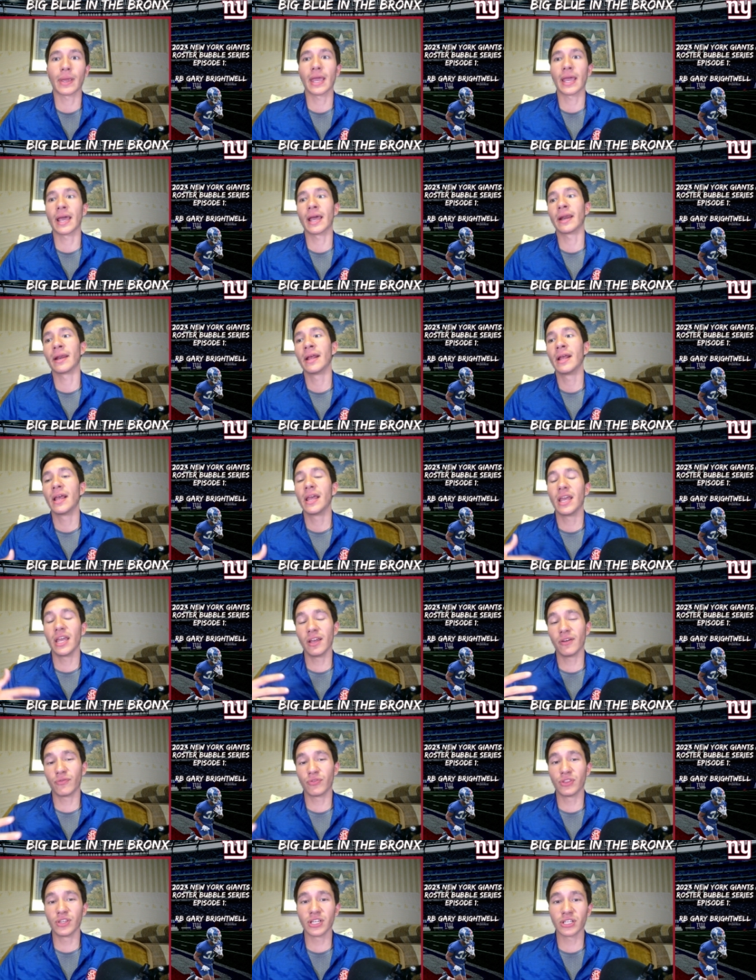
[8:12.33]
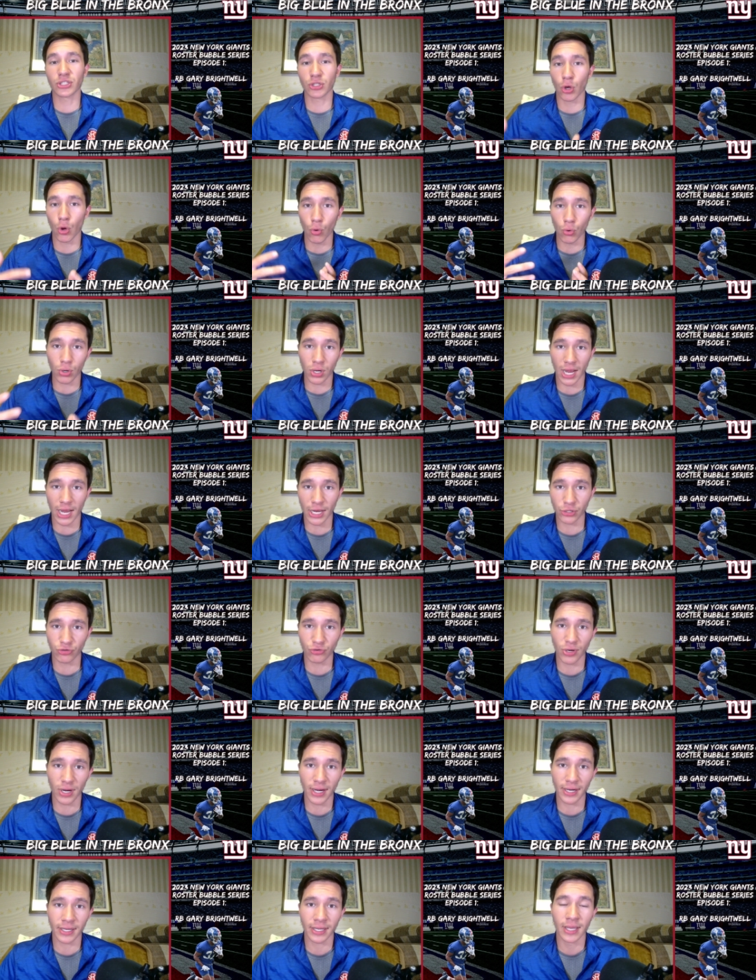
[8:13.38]
And if this whole
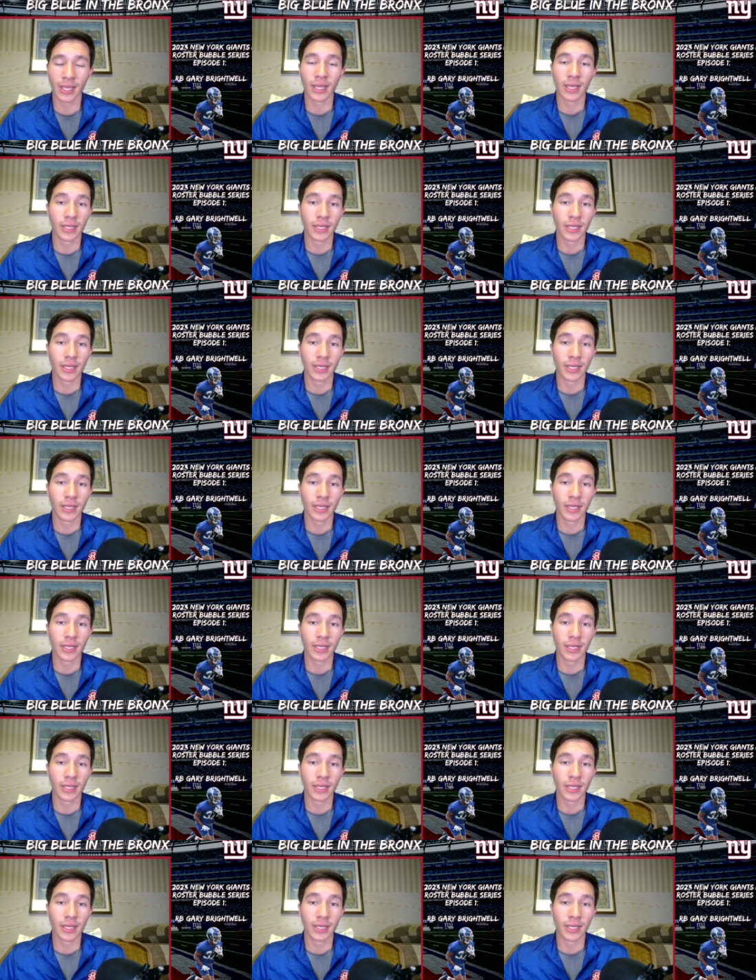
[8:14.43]
contract